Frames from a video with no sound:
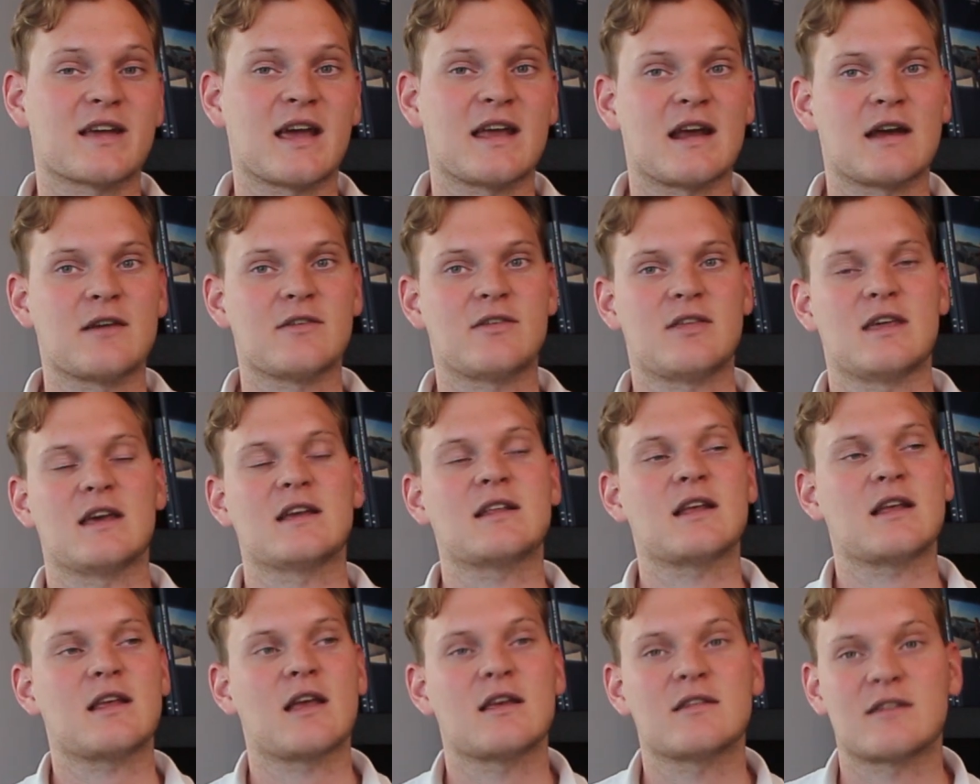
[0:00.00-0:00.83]
again, I
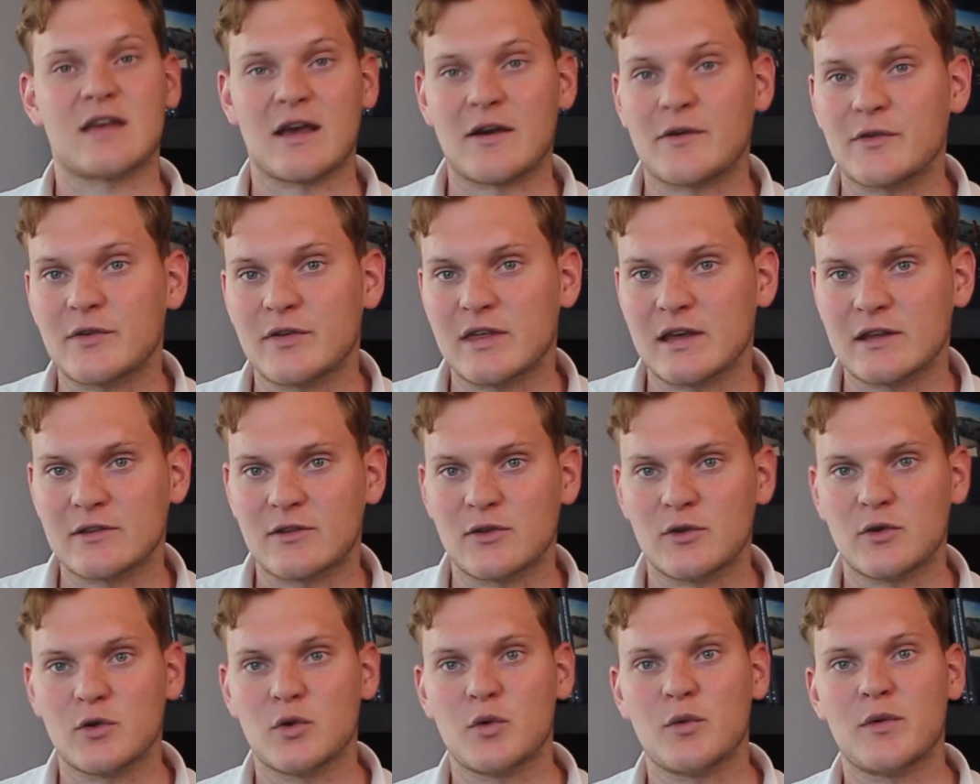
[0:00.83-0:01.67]
think that has everything
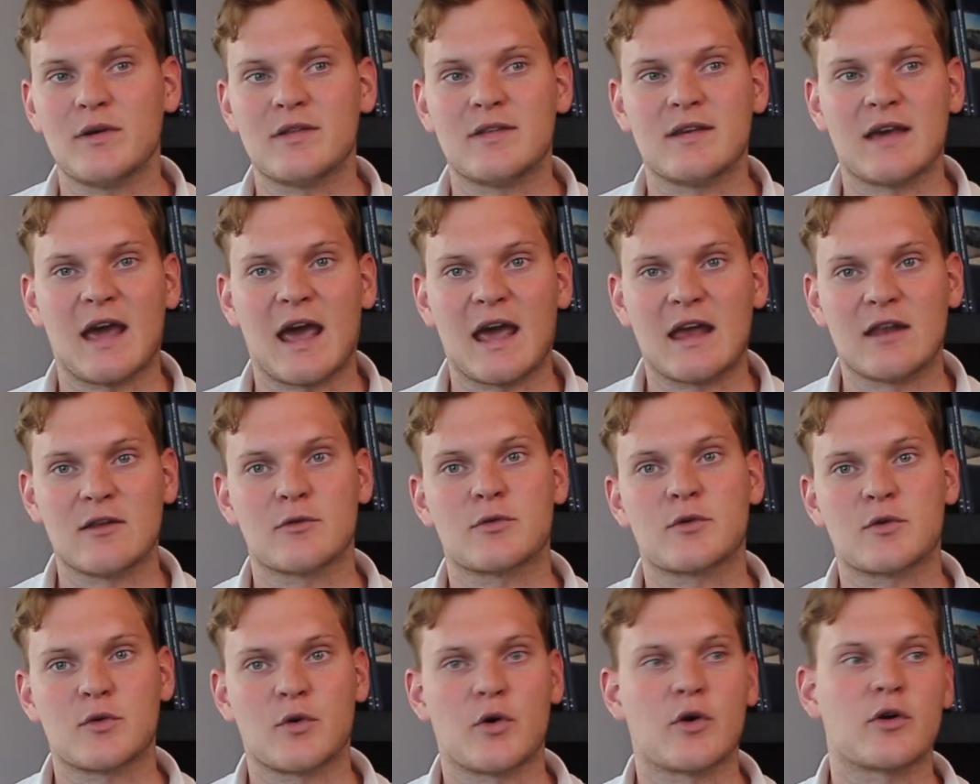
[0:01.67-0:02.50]
to do with the end
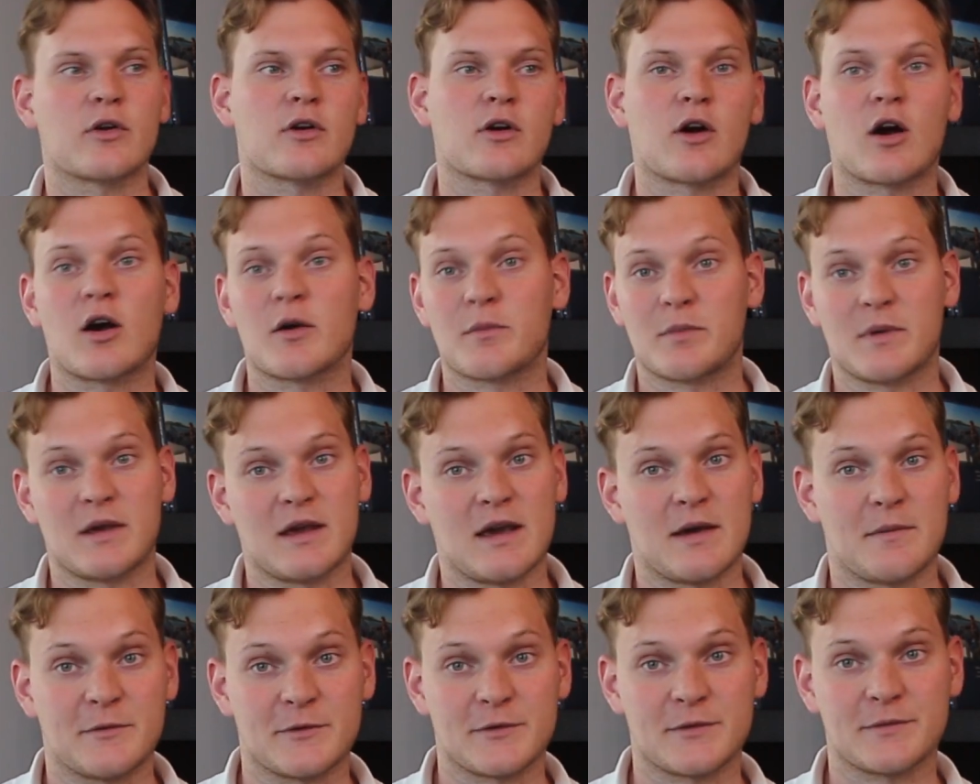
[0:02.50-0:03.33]
of quarter
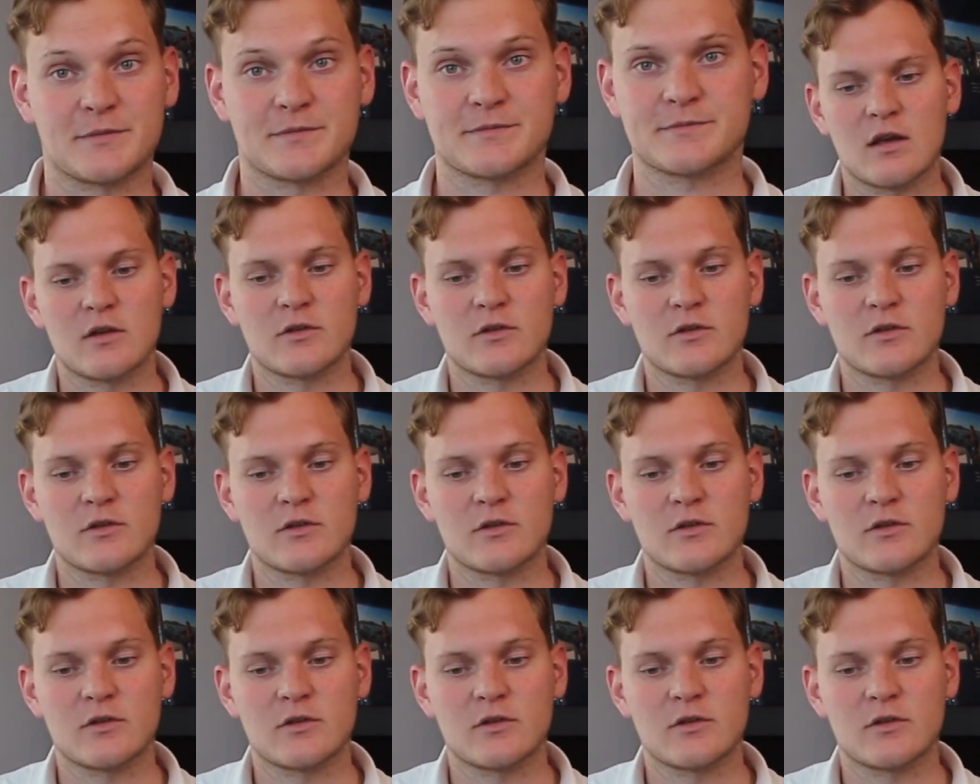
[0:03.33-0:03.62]
RPMs.